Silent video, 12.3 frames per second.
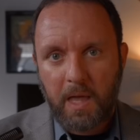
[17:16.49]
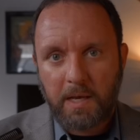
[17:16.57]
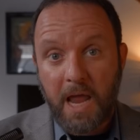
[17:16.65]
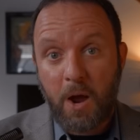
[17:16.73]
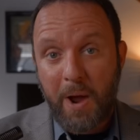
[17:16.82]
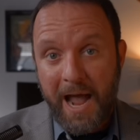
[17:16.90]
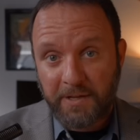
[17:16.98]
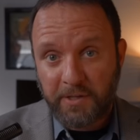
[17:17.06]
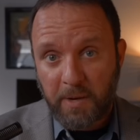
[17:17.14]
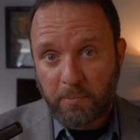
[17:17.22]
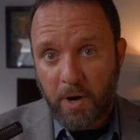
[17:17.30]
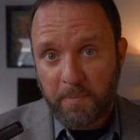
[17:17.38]
Now, as
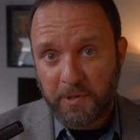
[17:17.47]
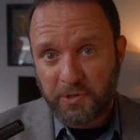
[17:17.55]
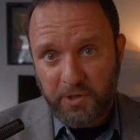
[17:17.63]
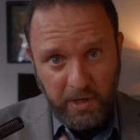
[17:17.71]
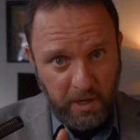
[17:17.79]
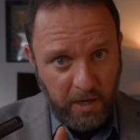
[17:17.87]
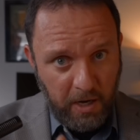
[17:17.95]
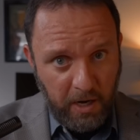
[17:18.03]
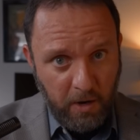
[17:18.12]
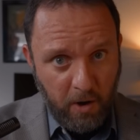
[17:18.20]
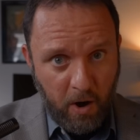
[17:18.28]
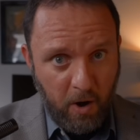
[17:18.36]
I promised,
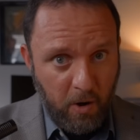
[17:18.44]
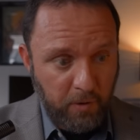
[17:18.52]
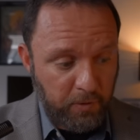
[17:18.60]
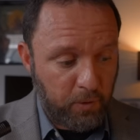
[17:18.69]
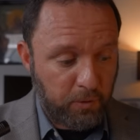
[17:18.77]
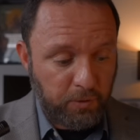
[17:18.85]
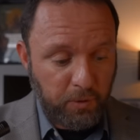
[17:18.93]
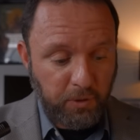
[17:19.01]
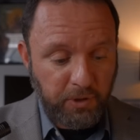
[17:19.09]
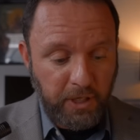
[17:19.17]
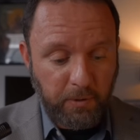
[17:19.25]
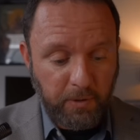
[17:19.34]
here are those two
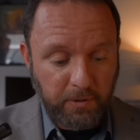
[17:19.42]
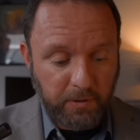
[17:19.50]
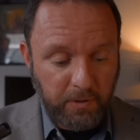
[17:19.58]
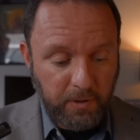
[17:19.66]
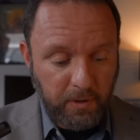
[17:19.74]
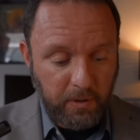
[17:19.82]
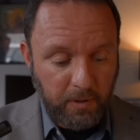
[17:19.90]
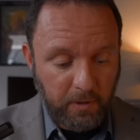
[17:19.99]
secrets.